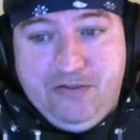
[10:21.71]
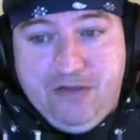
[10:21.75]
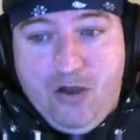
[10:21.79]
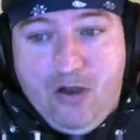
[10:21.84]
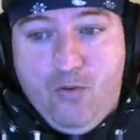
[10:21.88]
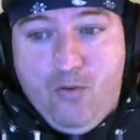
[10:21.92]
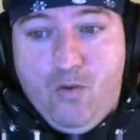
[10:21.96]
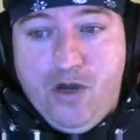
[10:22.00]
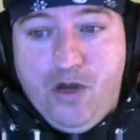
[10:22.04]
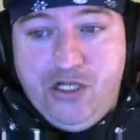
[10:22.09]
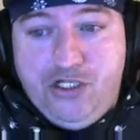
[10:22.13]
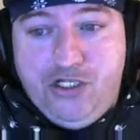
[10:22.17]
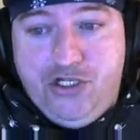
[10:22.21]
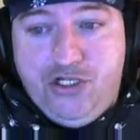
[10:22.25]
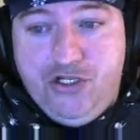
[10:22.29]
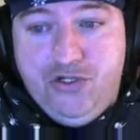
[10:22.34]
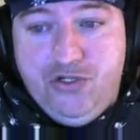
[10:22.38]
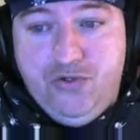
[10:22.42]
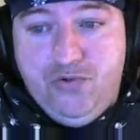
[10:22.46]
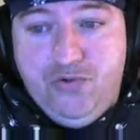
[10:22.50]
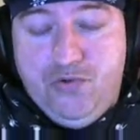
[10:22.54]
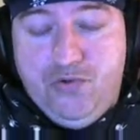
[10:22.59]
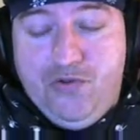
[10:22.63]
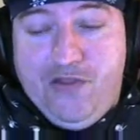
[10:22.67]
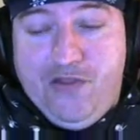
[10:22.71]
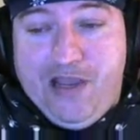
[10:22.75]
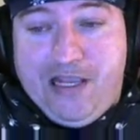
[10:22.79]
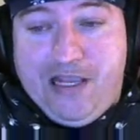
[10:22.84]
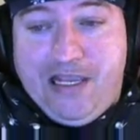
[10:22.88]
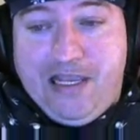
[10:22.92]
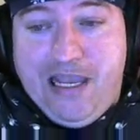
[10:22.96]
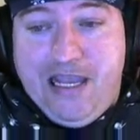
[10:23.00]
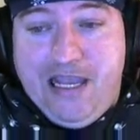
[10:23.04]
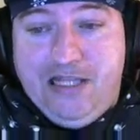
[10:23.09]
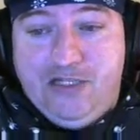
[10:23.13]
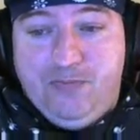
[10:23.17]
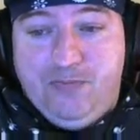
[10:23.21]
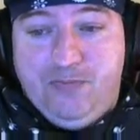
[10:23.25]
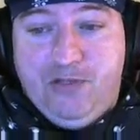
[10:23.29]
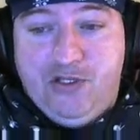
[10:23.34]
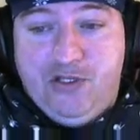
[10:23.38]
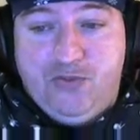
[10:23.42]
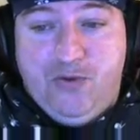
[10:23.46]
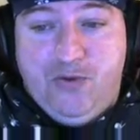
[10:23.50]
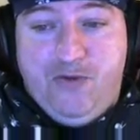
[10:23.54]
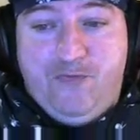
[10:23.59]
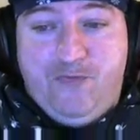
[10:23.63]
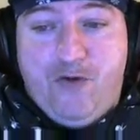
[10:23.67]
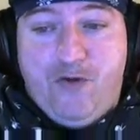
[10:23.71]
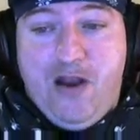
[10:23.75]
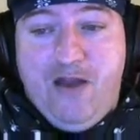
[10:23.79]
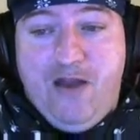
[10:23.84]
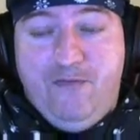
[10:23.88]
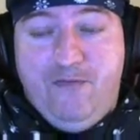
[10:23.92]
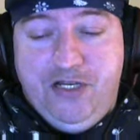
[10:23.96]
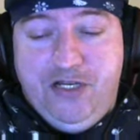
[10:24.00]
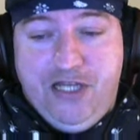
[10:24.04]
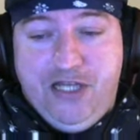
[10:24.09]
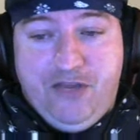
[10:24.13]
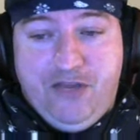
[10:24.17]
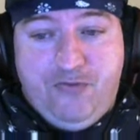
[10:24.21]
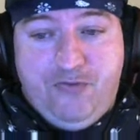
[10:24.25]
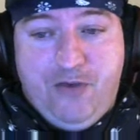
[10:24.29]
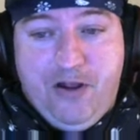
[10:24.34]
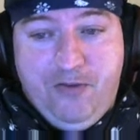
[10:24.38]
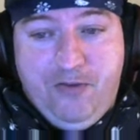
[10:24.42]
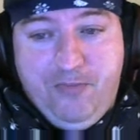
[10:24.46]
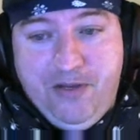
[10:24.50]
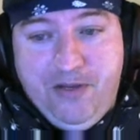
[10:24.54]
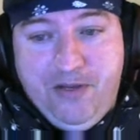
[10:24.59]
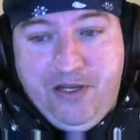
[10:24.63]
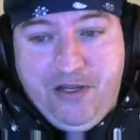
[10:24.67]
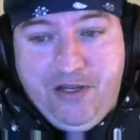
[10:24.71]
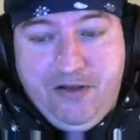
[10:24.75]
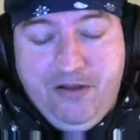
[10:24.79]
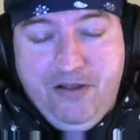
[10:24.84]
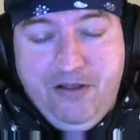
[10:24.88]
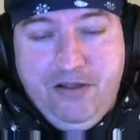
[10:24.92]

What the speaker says: a 1/2 that gains a +1 for every death rattle minion,